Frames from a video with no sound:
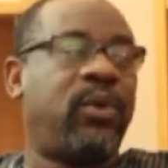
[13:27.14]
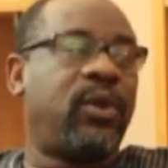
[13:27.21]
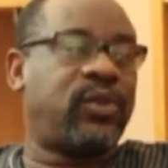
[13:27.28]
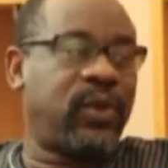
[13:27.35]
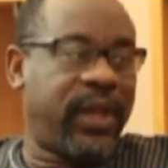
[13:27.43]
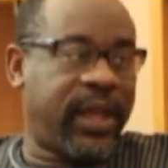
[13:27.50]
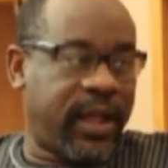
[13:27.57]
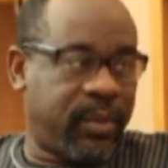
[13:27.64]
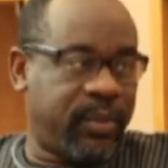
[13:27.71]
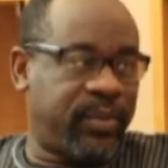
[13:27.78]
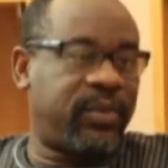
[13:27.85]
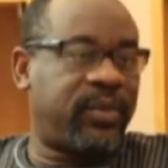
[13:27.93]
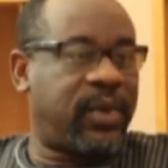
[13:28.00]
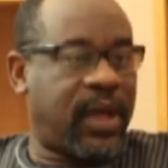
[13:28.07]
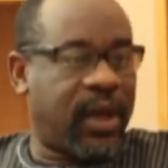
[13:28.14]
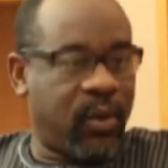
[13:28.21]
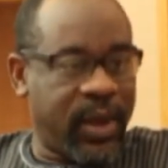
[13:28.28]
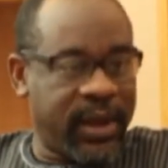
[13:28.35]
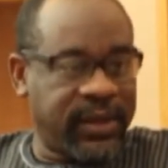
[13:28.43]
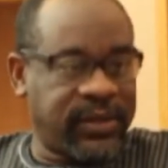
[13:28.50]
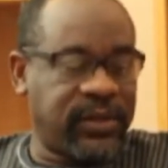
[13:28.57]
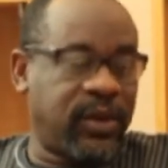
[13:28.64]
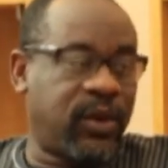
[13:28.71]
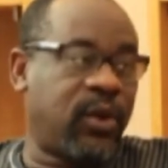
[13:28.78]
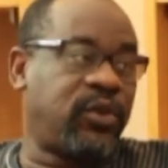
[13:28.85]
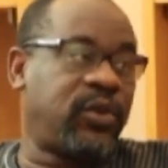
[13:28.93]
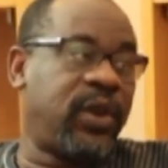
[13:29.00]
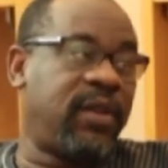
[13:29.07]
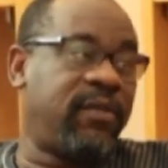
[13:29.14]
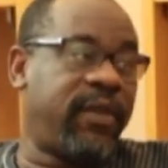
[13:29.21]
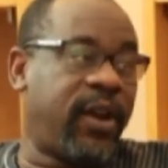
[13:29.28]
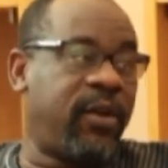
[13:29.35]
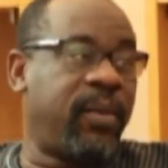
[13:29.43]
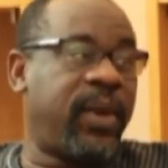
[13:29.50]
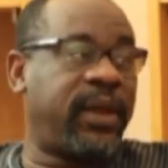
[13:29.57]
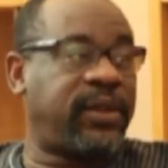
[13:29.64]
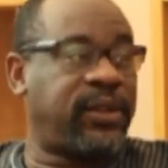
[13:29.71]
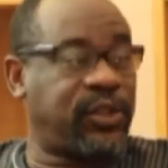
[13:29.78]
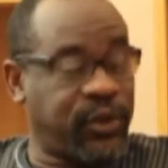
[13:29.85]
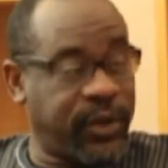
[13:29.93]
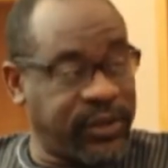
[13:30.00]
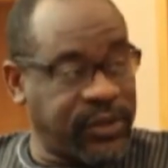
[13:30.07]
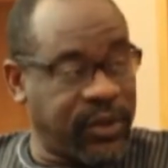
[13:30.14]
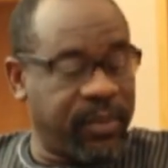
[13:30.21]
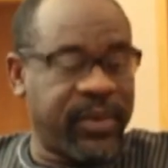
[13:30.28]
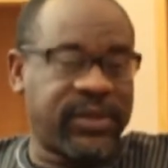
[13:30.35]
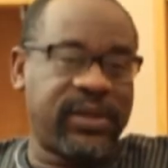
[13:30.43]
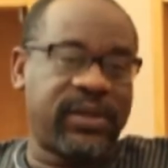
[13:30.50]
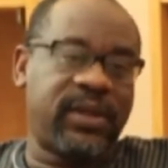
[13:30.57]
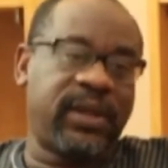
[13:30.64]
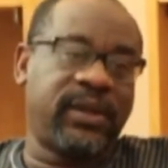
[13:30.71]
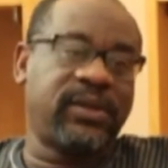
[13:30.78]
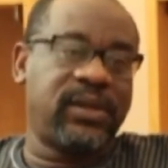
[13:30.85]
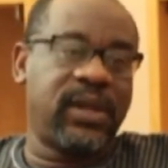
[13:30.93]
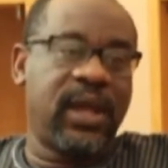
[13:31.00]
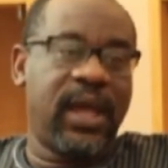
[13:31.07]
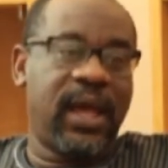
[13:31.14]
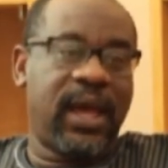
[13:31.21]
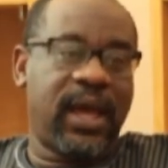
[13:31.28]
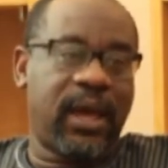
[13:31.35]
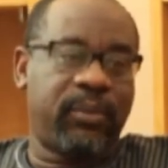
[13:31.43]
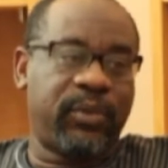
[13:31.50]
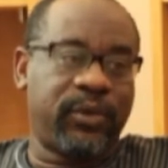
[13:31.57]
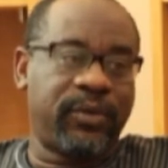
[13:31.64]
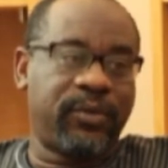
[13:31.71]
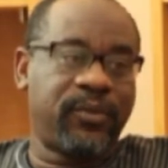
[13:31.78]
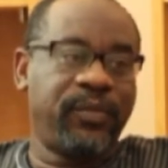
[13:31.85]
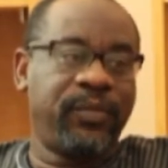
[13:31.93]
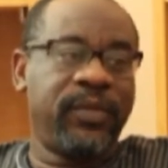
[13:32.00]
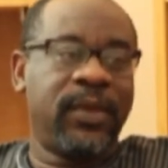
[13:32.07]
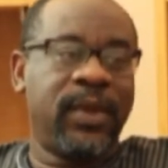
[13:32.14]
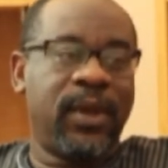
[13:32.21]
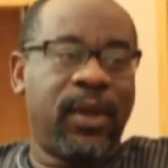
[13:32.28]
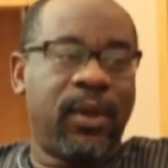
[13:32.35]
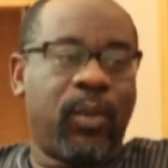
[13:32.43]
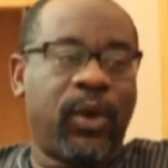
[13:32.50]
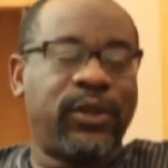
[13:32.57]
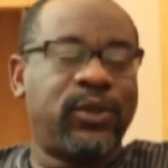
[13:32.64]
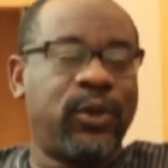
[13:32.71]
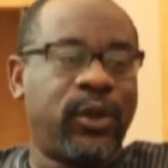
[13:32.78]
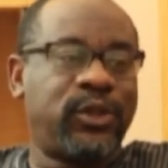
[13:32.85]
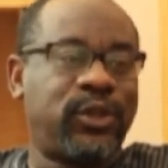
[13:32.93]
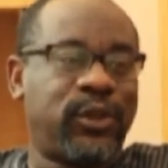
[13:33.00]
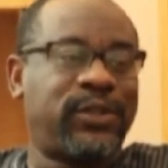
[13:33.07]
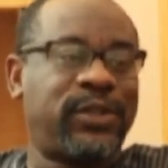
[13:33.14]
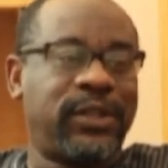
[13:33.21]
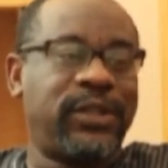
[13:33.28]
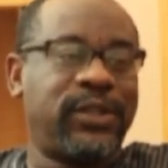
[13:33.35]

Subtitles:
also help awareness in the control environment, ensuring some basic things happen. But it's not just